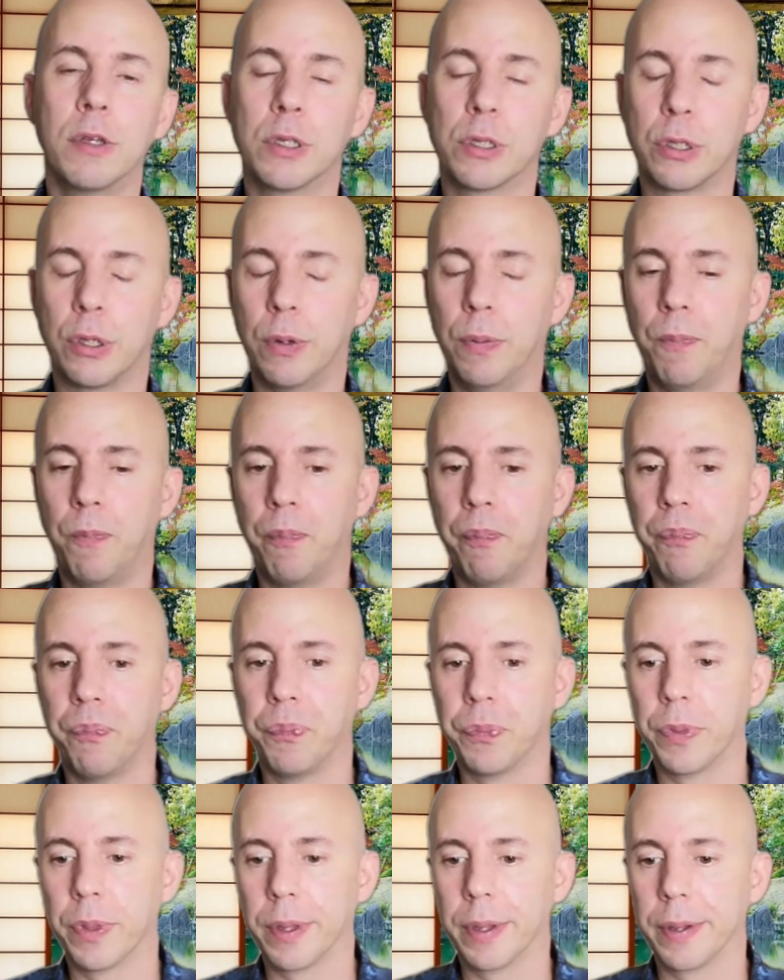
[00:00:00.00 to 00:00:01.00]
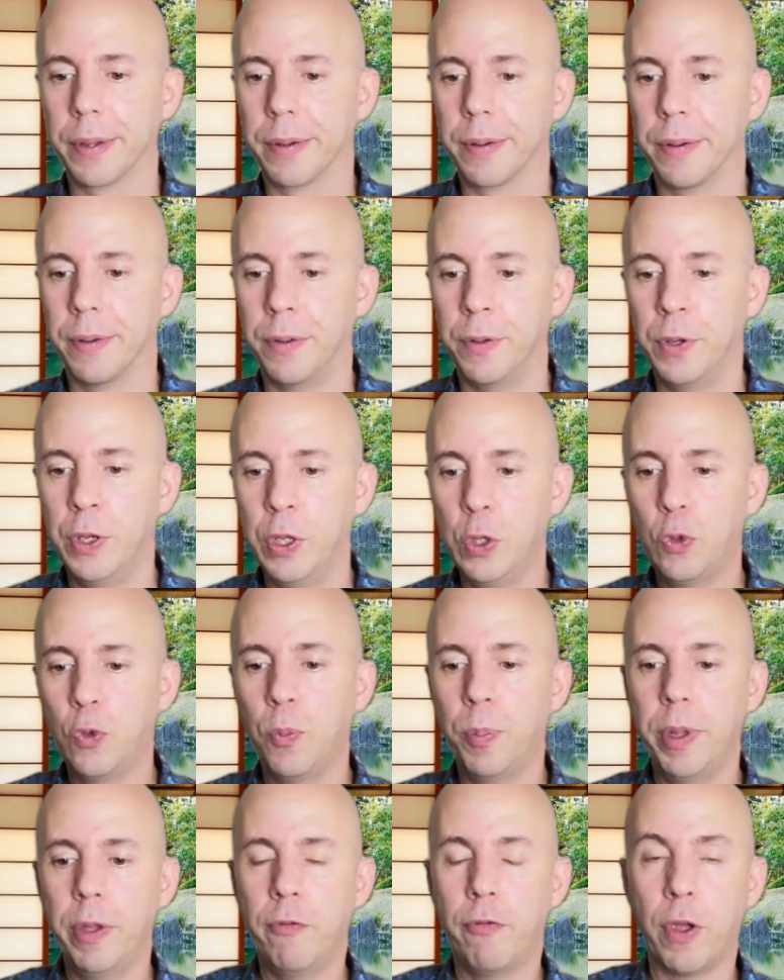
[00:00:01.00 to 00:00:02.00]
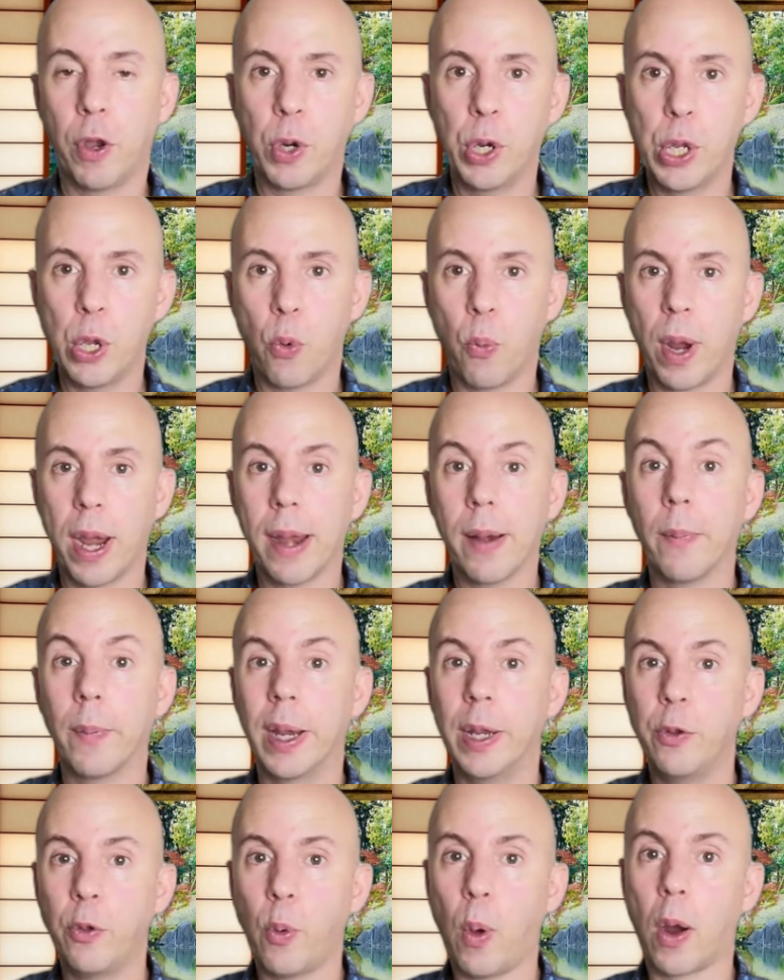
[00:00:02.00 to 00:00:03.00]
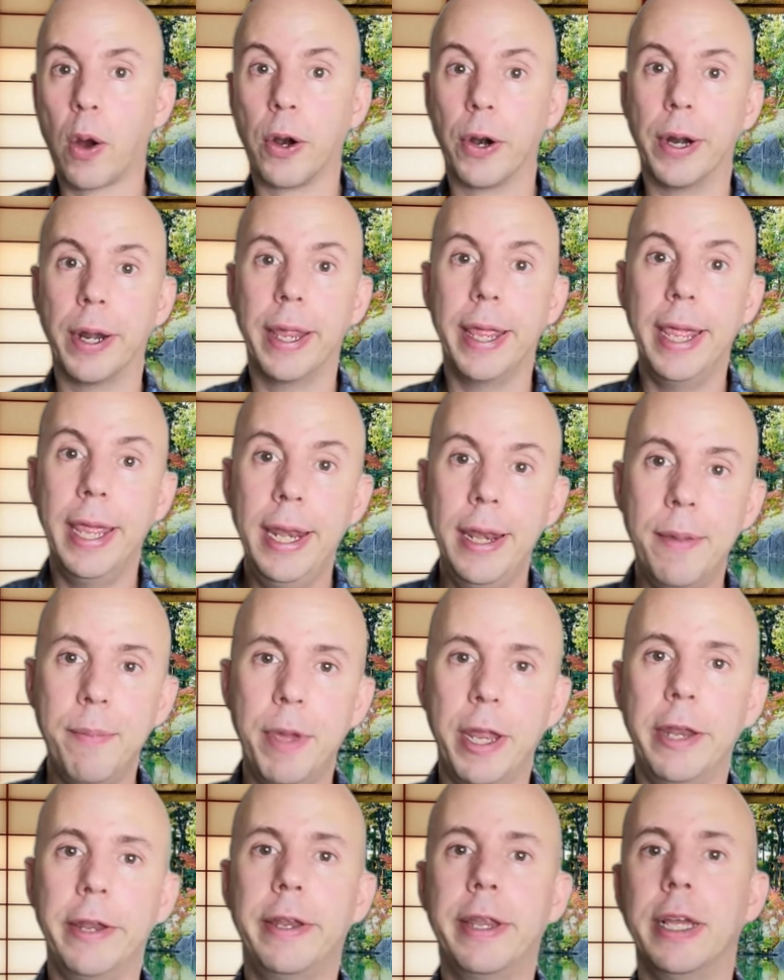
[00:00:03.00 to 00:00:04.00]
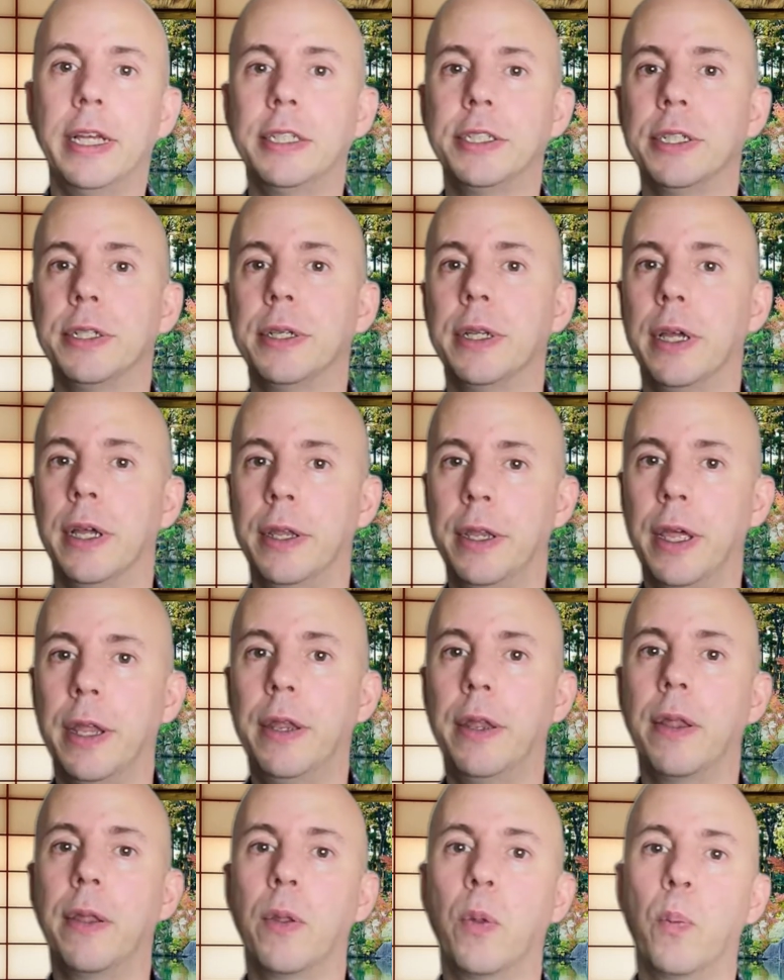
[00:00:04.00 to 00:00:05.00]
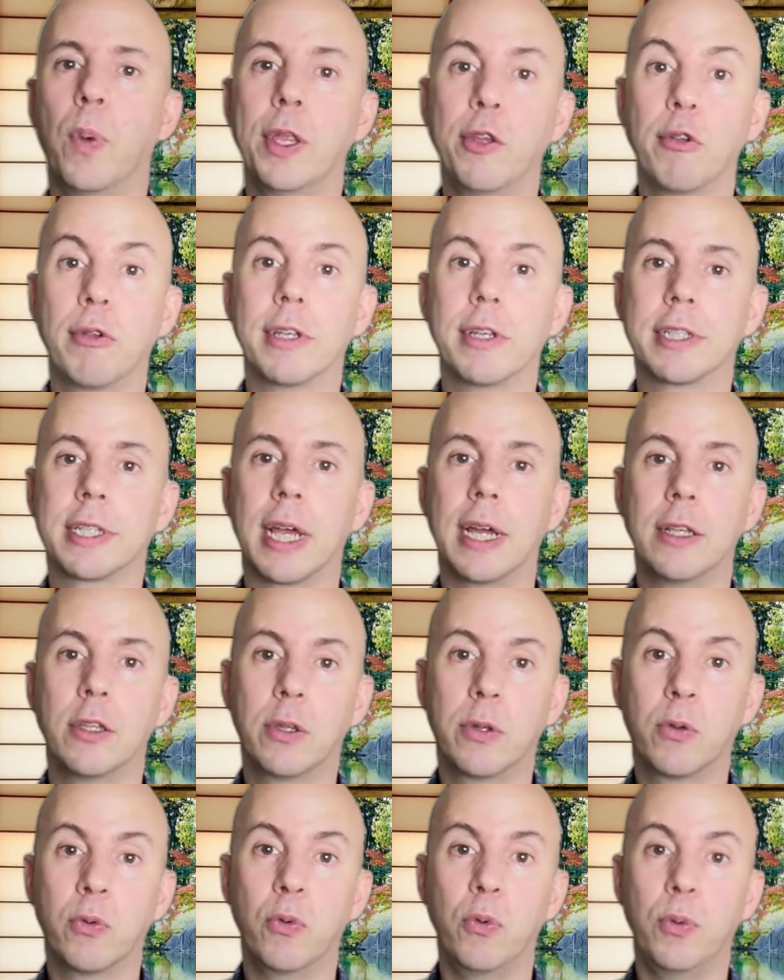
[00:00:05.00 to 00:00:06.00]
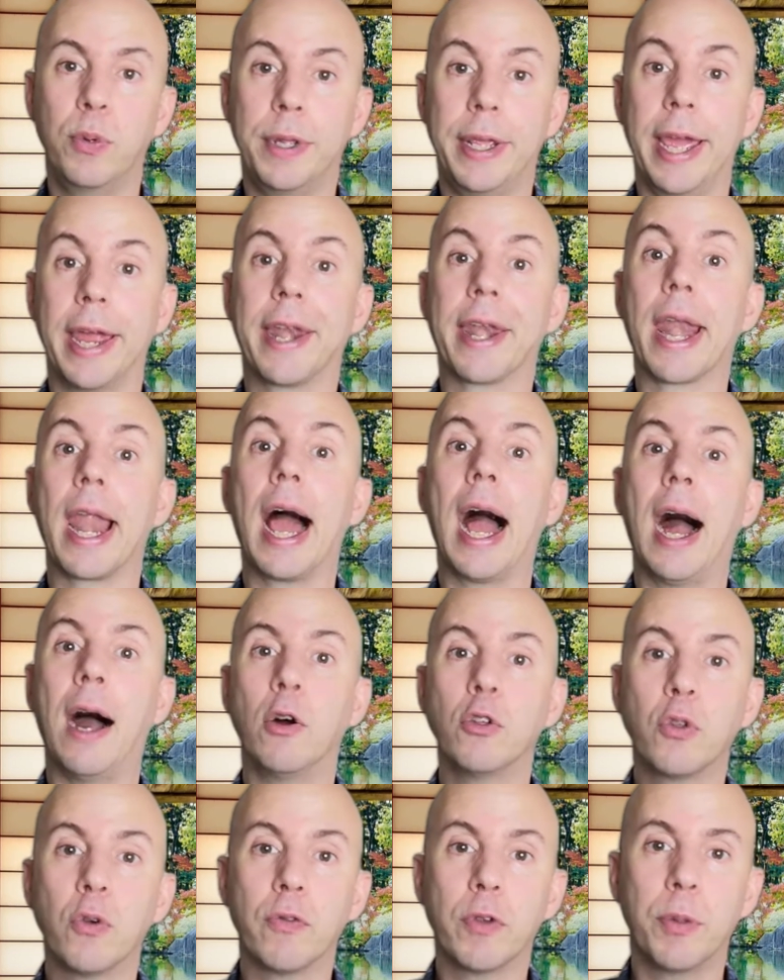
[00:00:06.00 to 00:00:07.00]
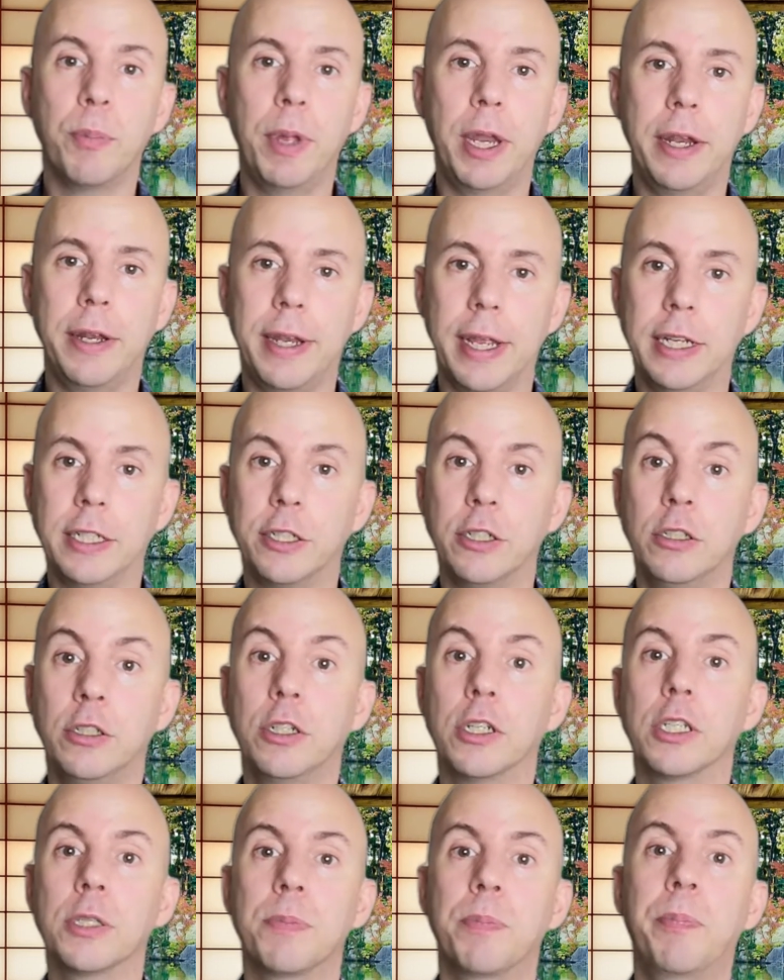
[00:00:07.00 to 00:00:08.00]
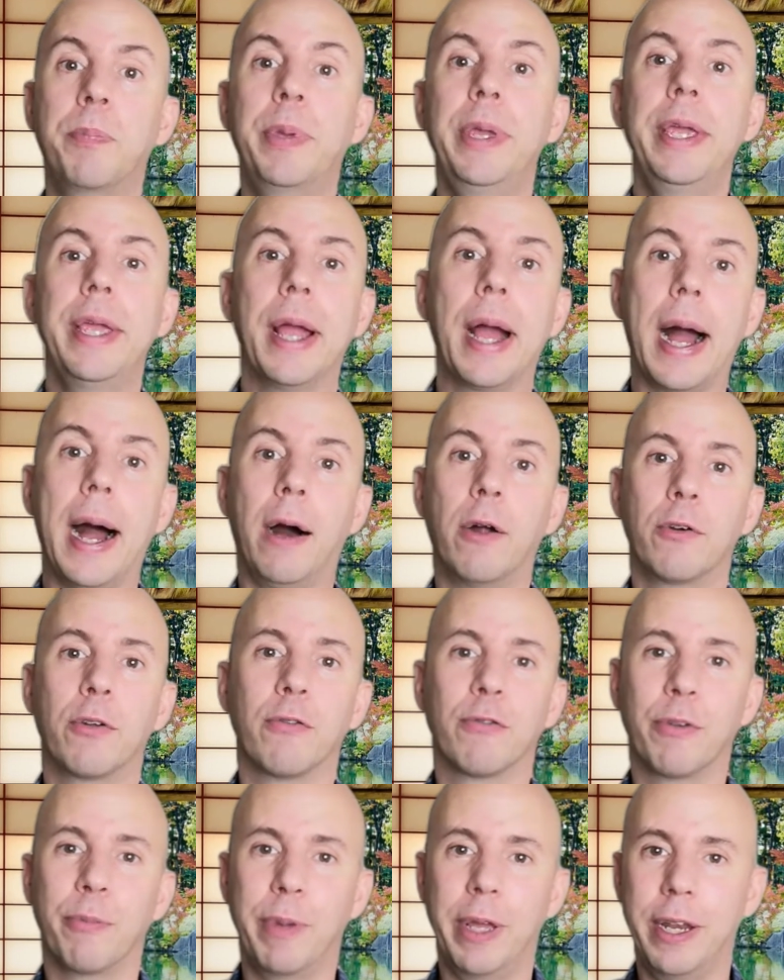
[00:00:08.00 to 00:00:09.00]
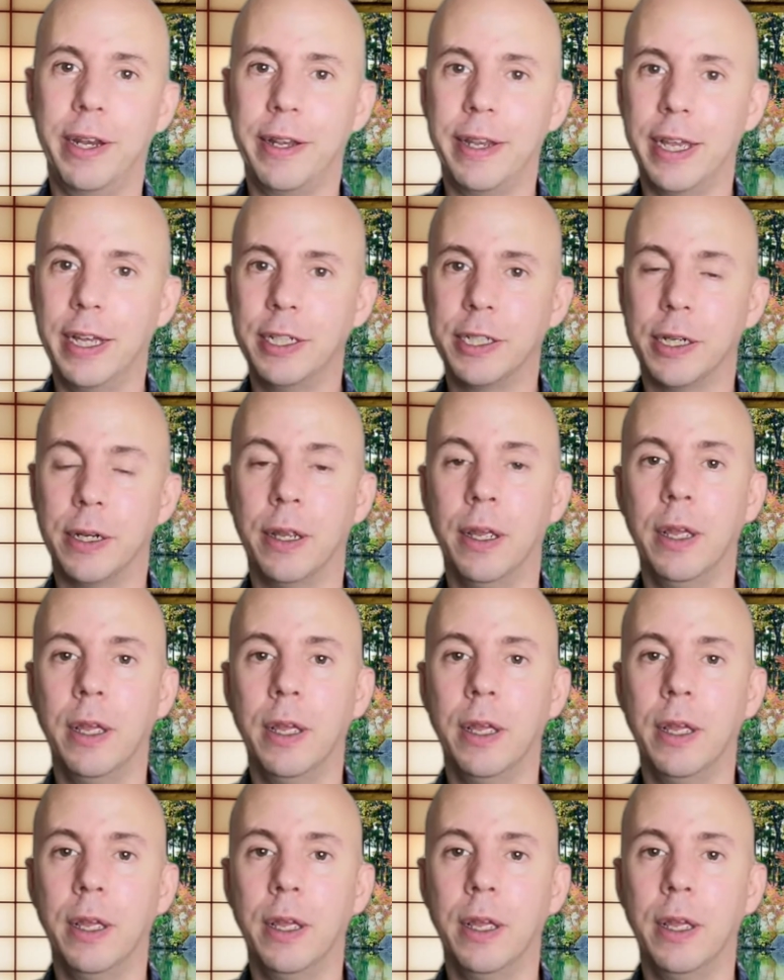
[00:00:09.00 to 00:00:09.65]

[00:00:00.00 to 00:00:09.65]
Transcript: So you need to be very aware when you are in the meditation, and then when you decide to get out of the meditation, just be out of the meditation.